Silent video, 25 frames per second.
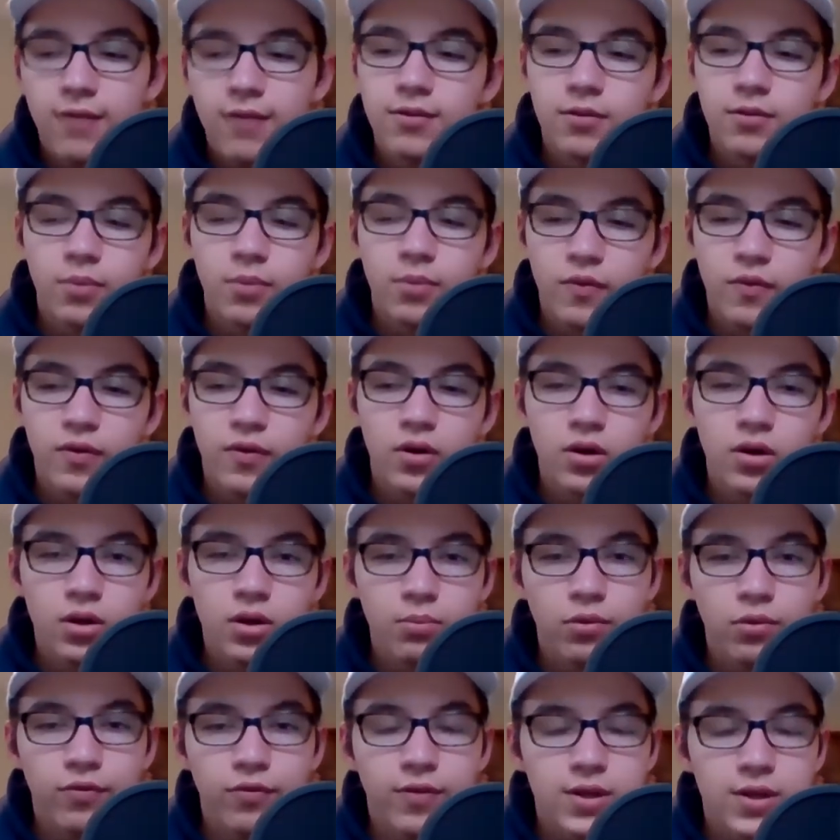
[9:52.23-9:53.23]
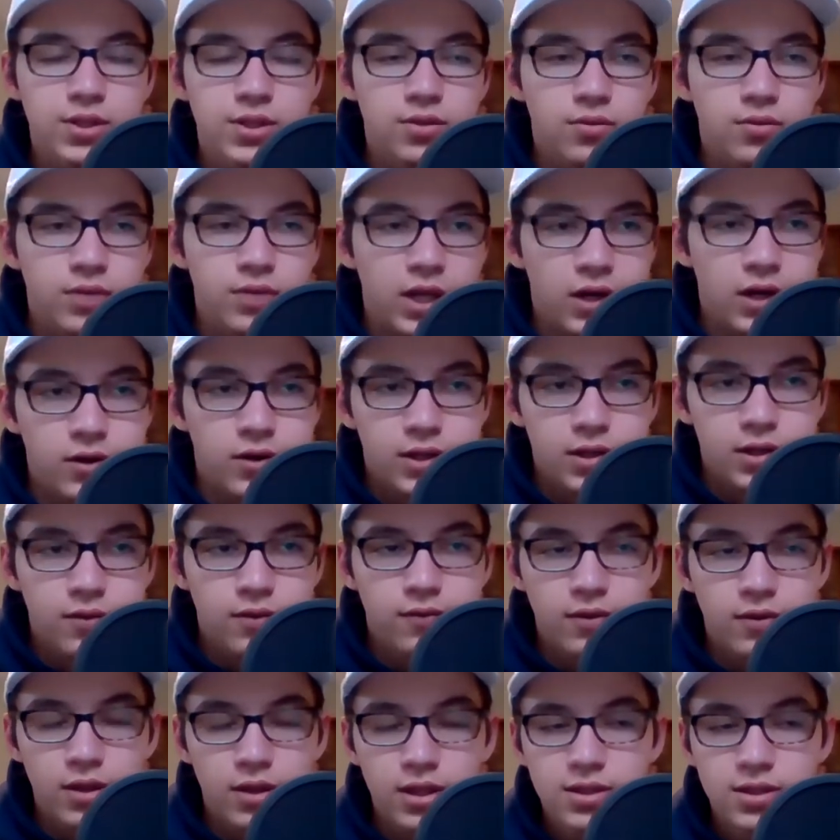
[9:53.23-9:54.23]
would have preferred a professional narrator
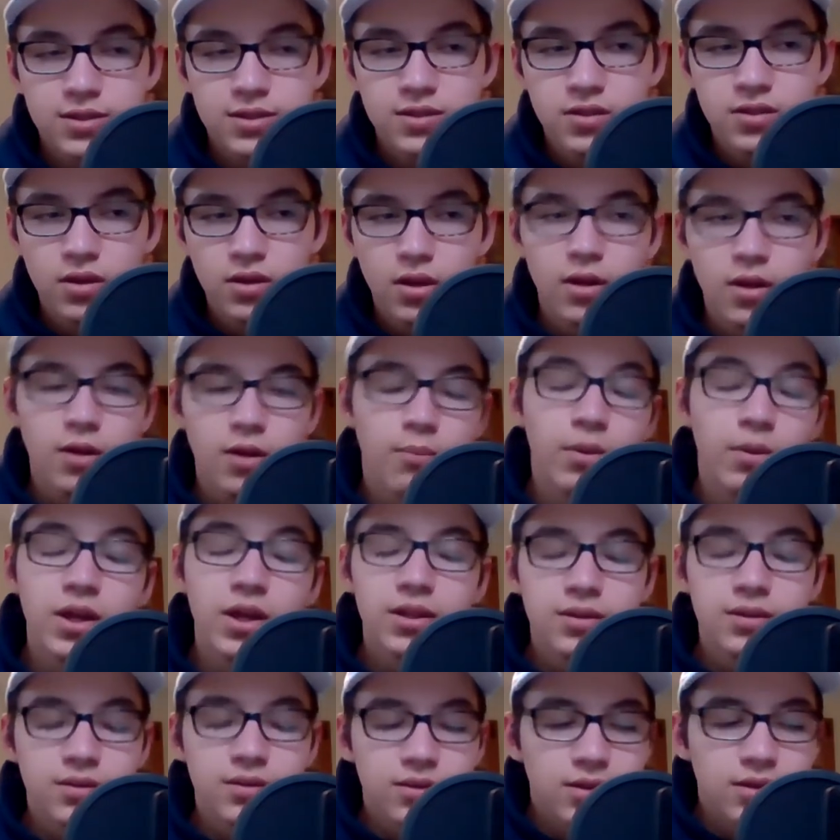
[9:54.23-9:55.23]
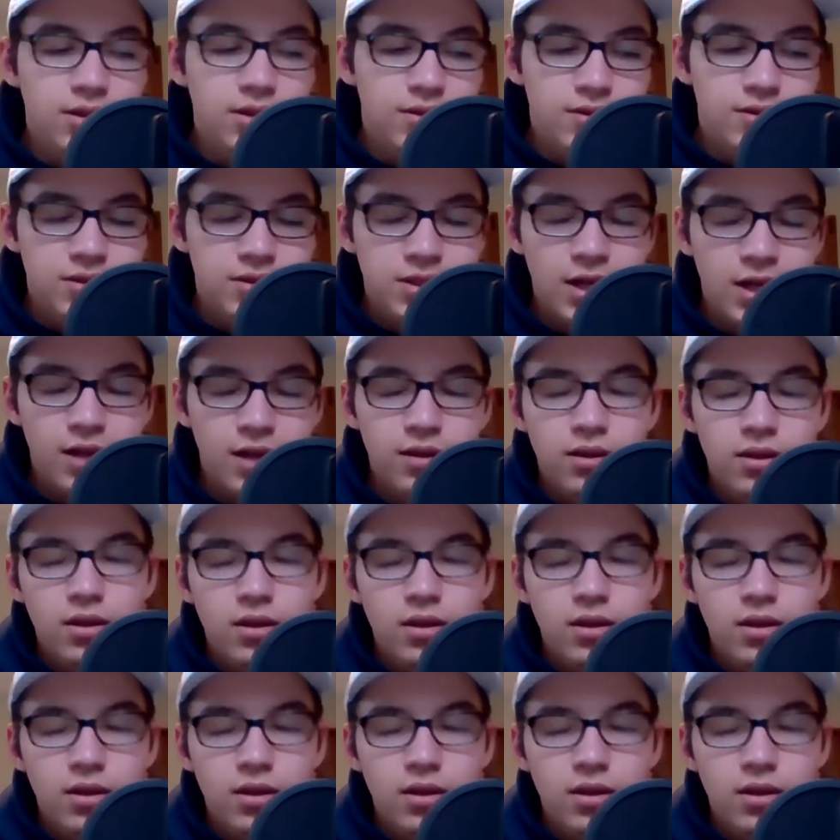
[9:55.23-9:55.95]
for this, but there's not.